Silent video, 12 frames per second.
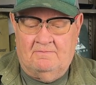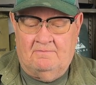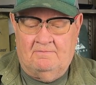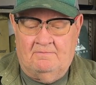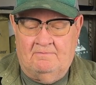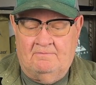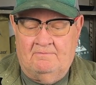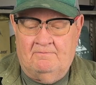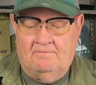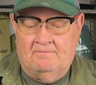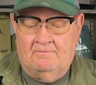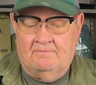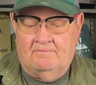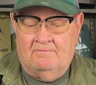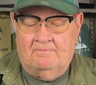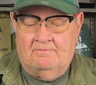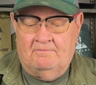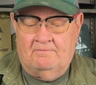
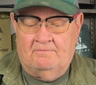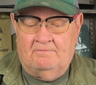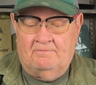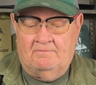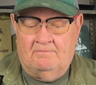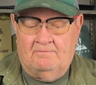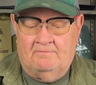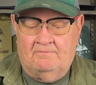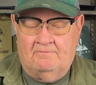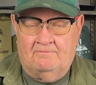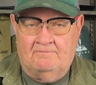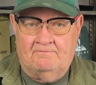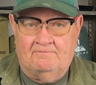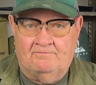Nothing is said.